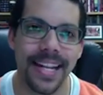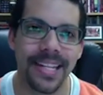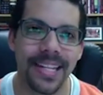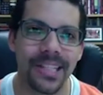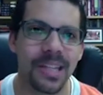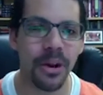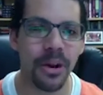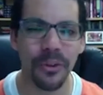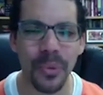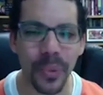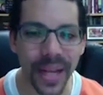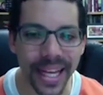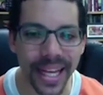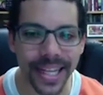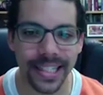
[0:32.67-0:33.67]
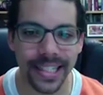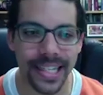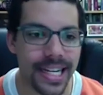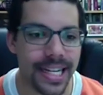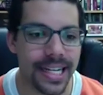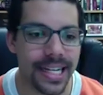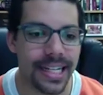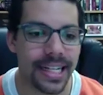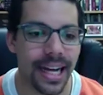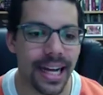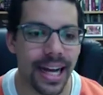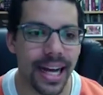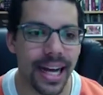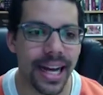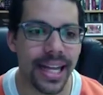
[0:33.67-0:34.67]
it's the middle of the week.
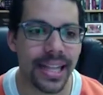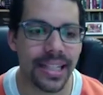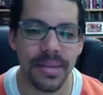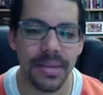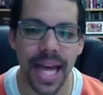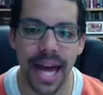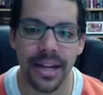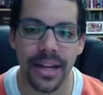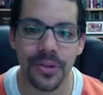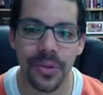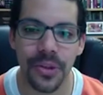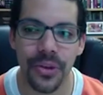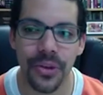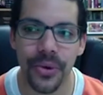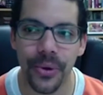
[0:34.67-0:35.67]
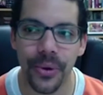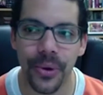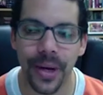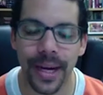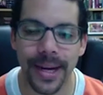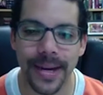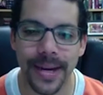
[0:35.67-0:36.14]
And I think, to be honest with you,